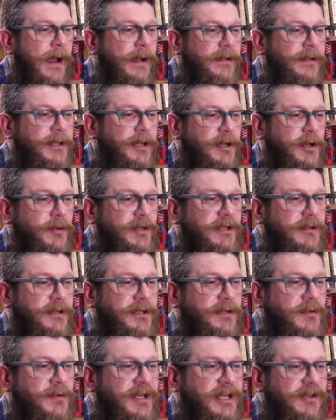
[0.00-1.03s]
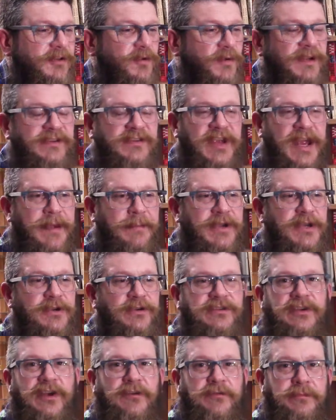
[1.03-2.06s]
you know, you need to examine
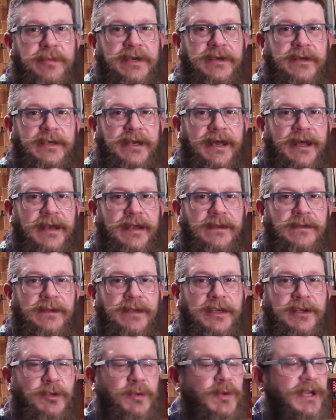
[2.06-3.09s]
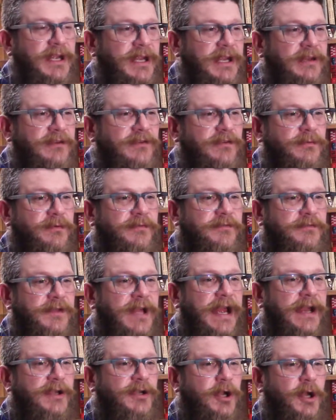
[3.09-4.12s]
yourself periodically. You need to
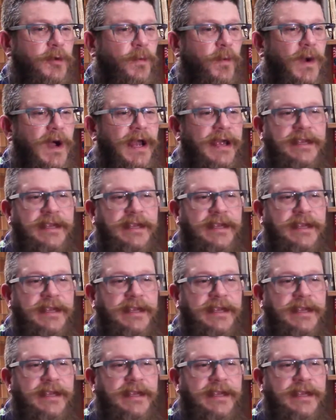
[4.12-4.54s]
reflect on why